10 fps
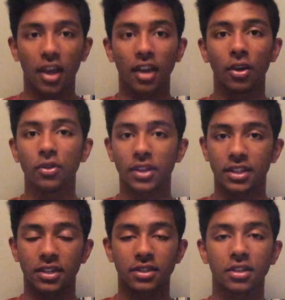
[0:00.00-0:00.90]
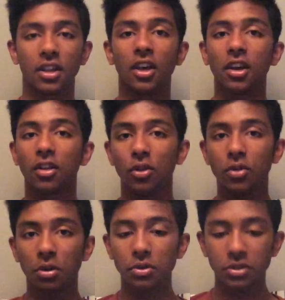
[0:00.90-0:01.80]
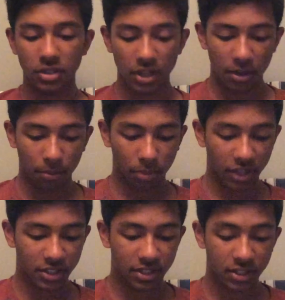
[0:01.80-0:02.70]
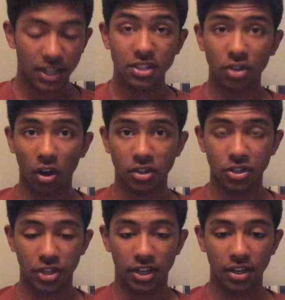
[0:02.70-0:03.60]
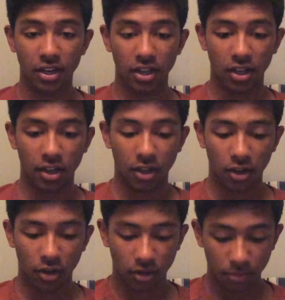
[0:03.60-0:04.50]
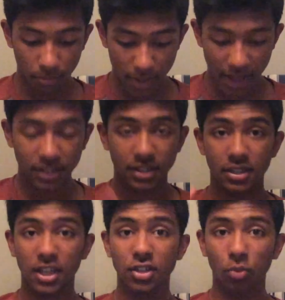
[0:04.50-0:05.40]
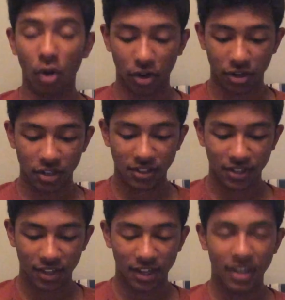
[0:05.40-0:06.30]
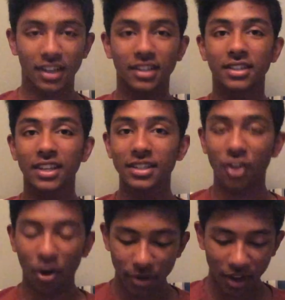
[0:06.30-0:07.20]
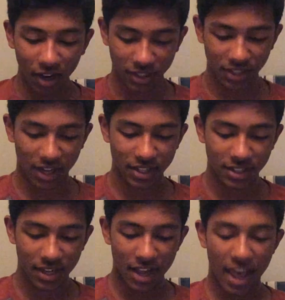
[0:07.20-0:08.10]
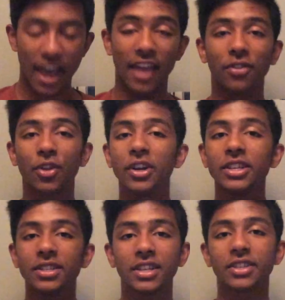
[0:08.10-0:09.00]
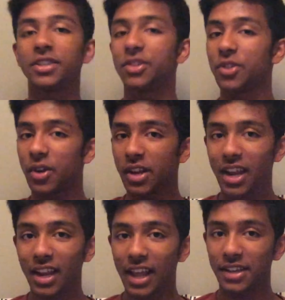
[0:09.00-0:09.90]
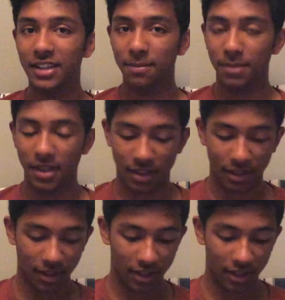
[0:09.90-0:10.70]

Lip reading: It goes like this: glucose plus 6 oxygen makes 6 waters, 6 carbon dioxides, and 36 to 38 ATP.